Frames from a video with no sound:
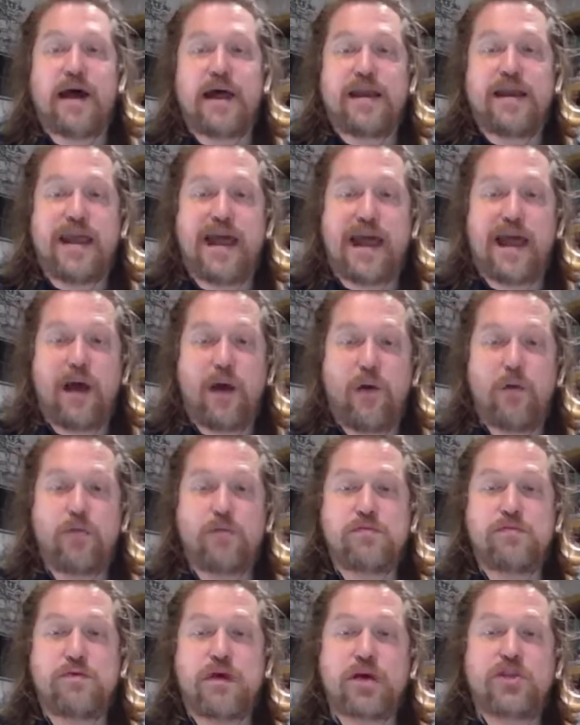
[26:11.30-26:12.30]

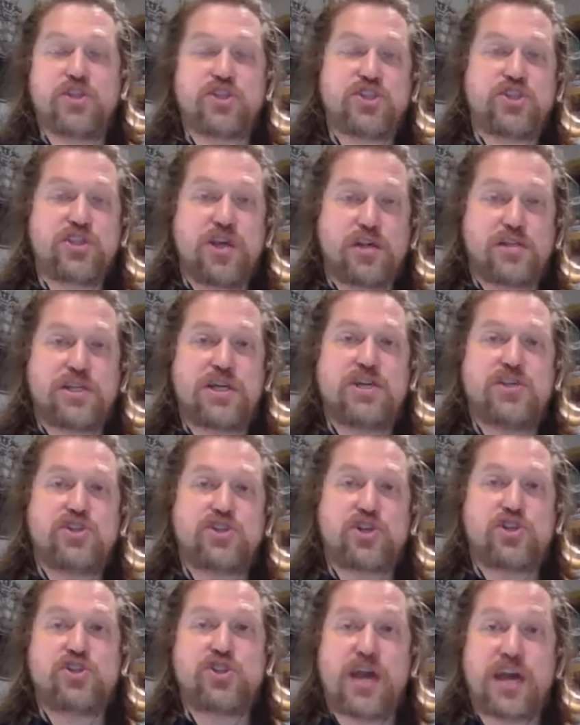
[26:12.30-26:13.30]
Now,
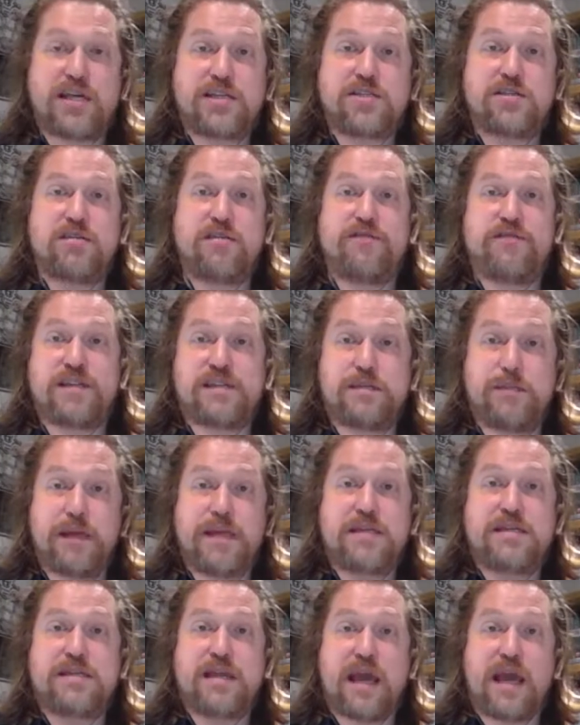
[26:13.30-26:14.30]
studies suggest that
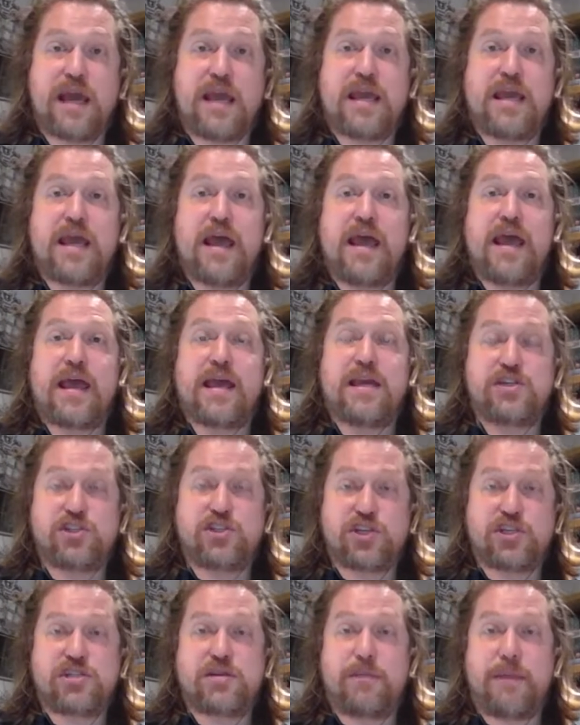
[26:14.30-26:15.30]
vitamin D is
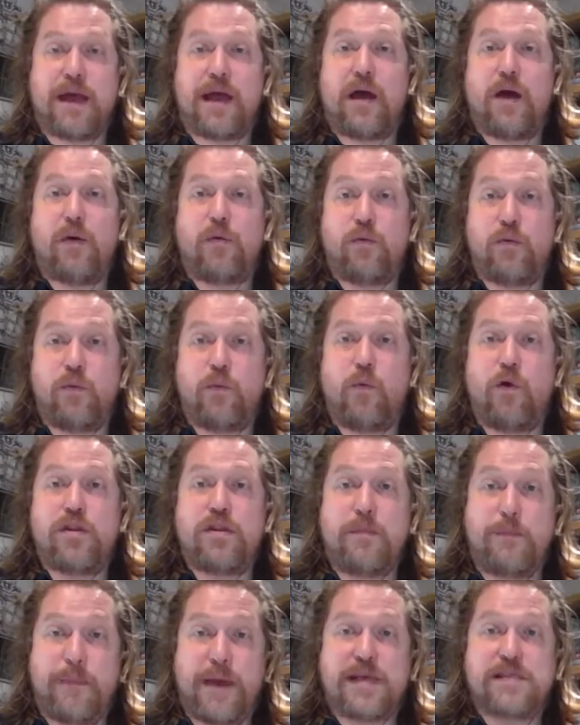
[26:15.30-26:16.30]
just about one
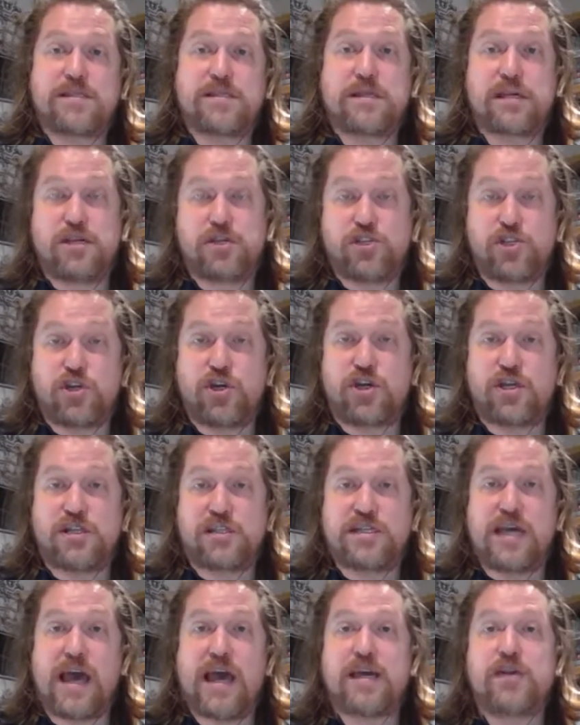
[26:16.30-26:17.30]
of the best things you
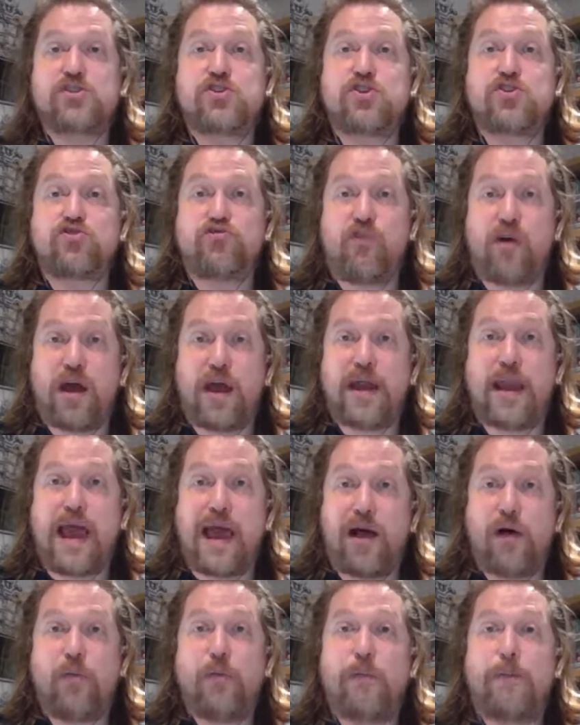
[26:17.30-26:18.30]
can take to try and
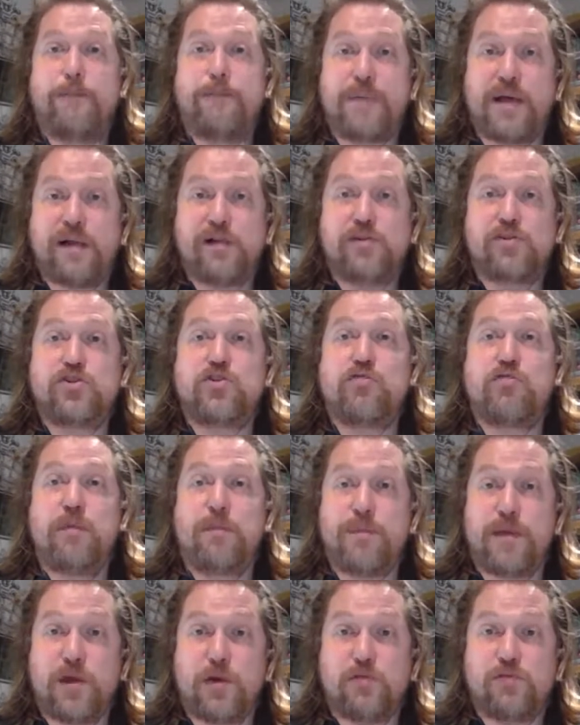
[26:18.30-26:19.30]
help build your
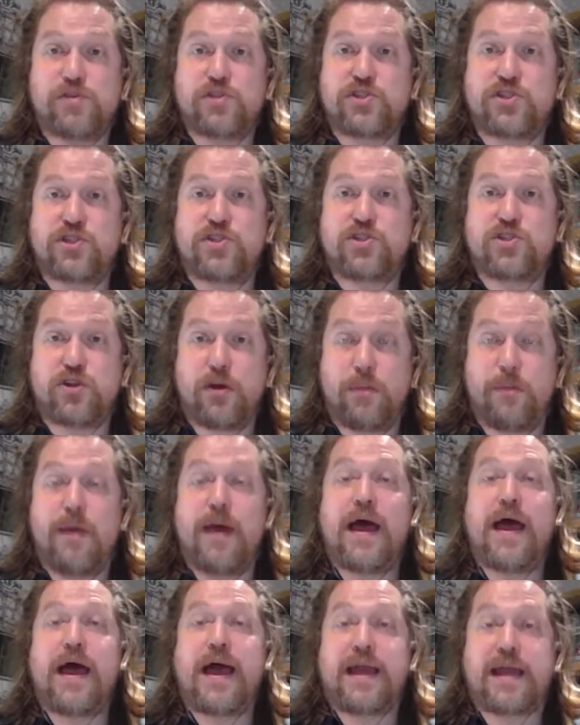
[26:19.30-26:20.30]
immune
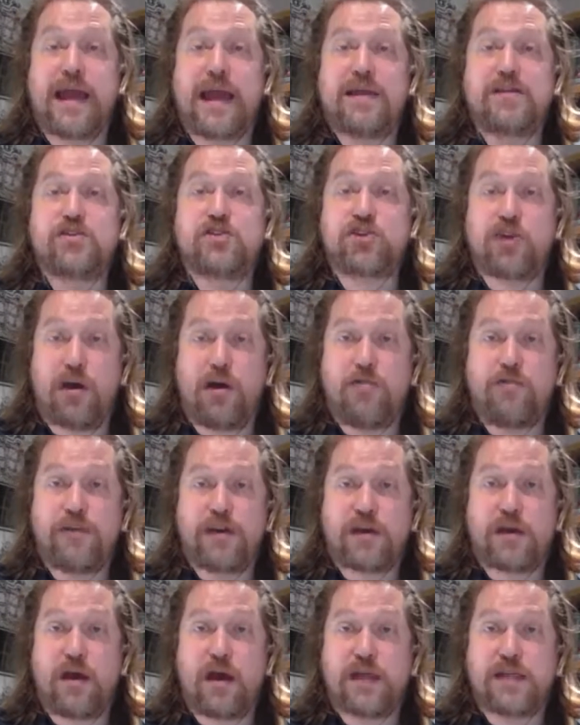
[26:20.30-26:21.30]
system against
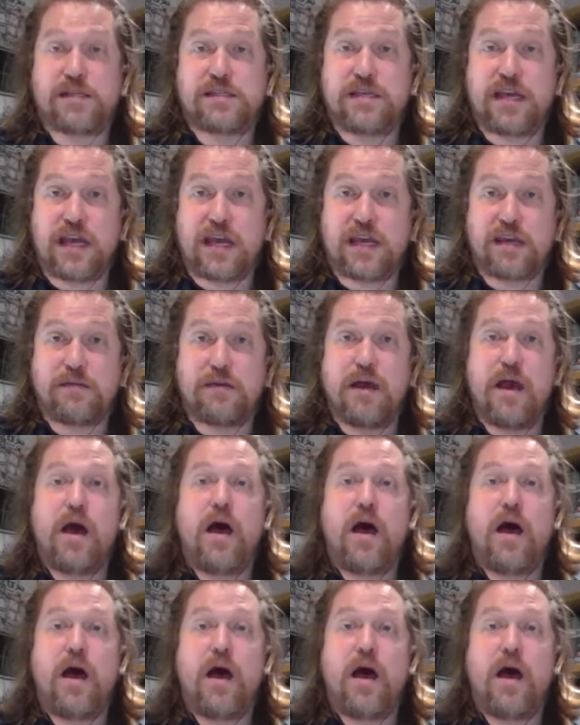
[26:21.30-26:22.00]
COVID-19.